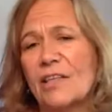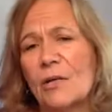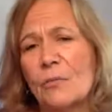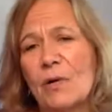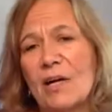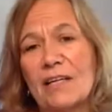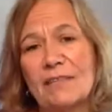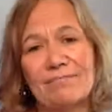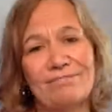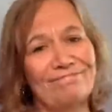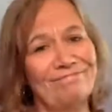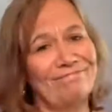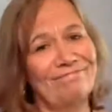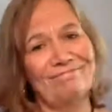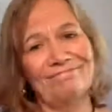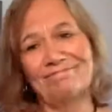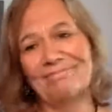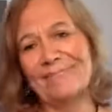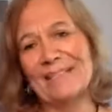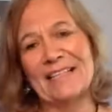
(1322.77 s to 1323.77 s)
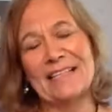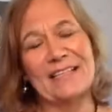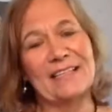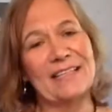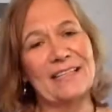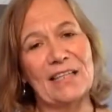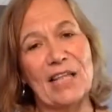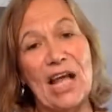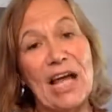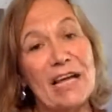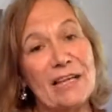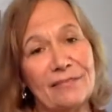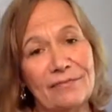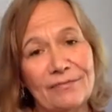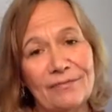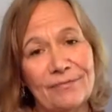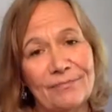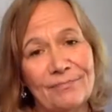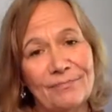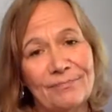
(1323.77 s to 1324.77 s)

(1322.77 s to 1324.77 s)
know what? It's in life.